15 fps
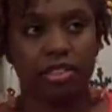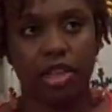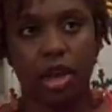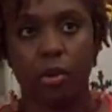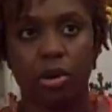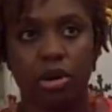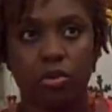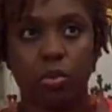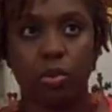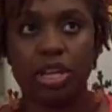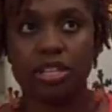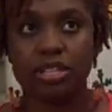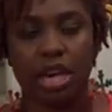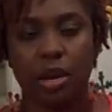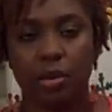there were
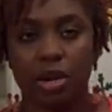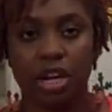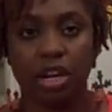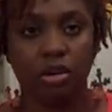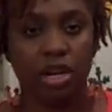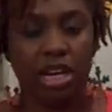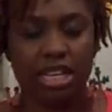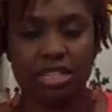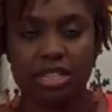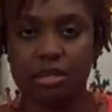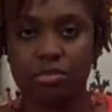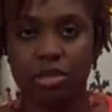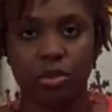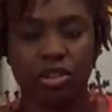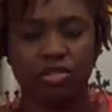weeks that I would go in and
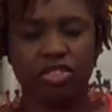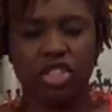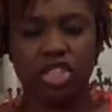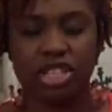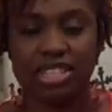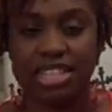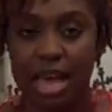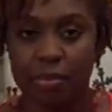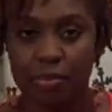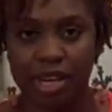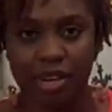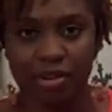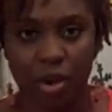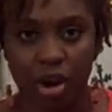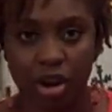something would have just
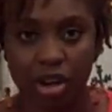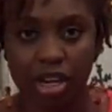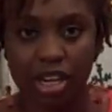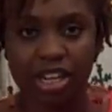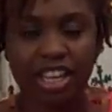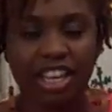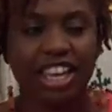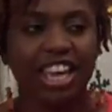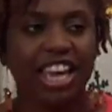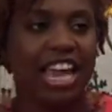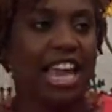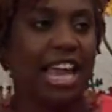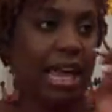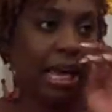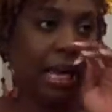happened at work,
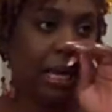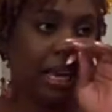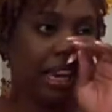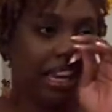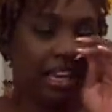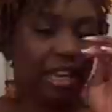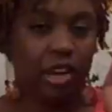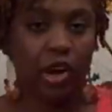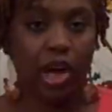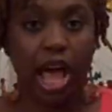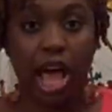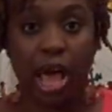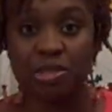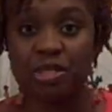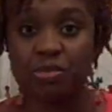and you know
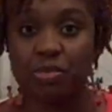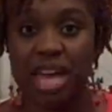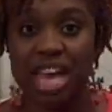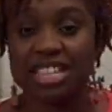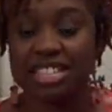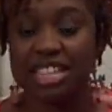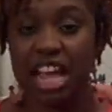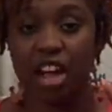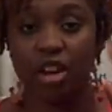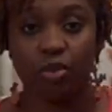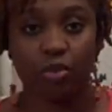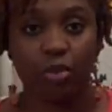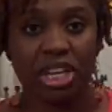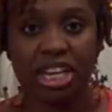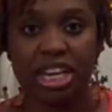I'm spazzing out,
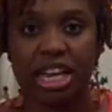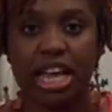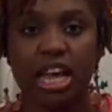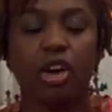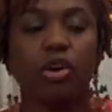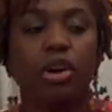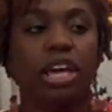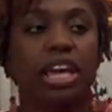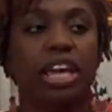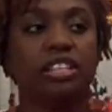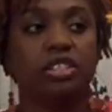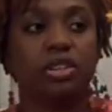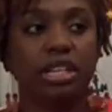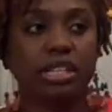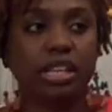freaking out, and
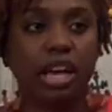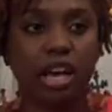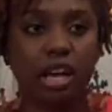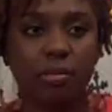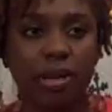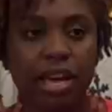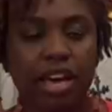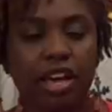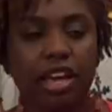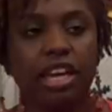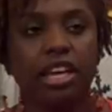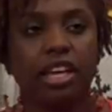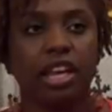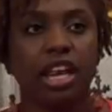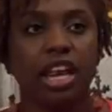so I talk about
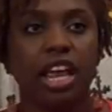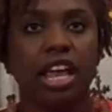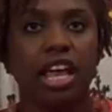it,